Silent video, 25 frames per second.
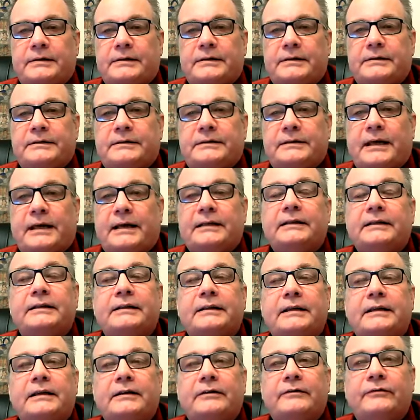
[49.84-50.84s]

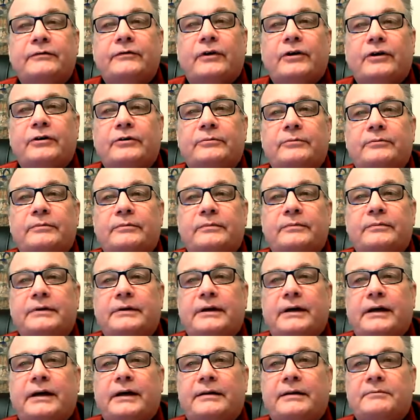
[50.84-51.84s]
Silently affirm
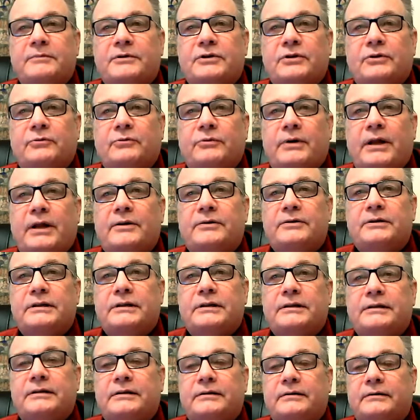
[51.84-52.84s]
I'm
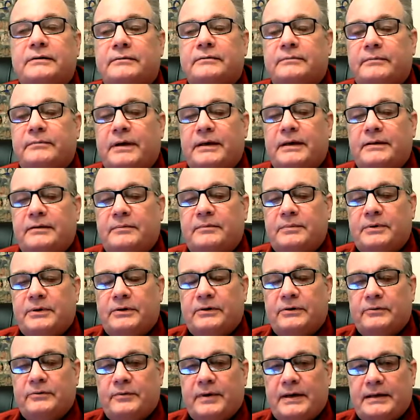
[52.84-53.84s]
surrounded by the
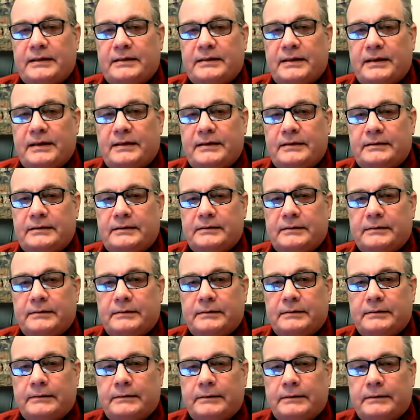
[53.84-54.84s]
pure white light.
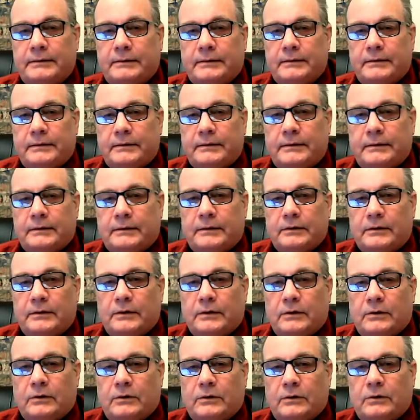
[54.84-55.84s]

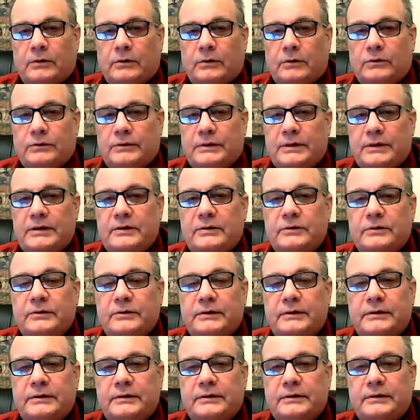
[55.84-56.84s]
Only
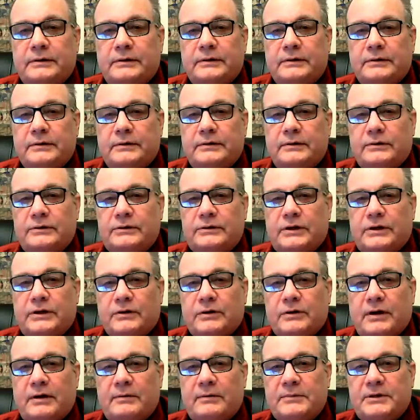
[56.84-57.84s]
good
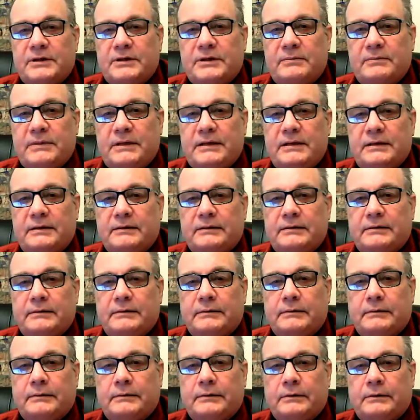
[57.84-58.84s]
shall come to me.
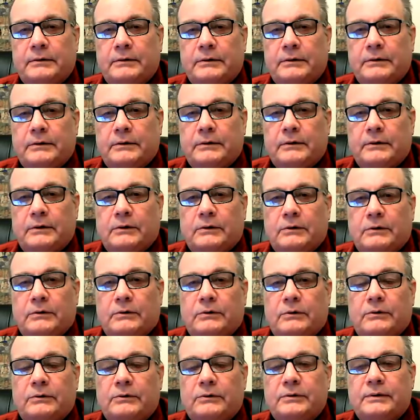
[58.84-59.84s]

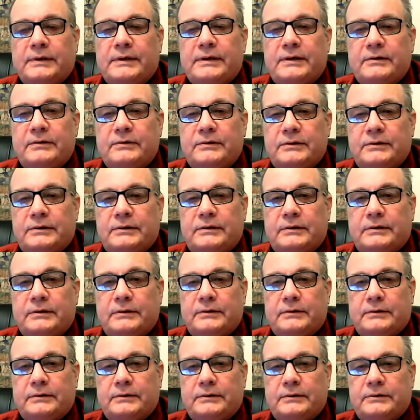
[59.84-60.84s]
Only good
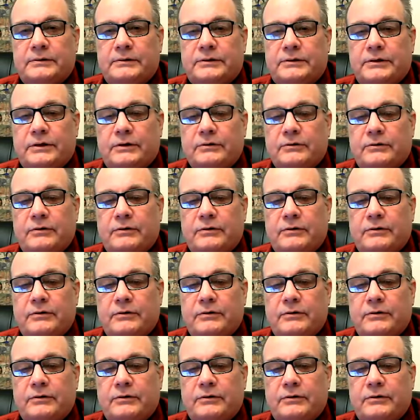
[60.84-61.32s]
shall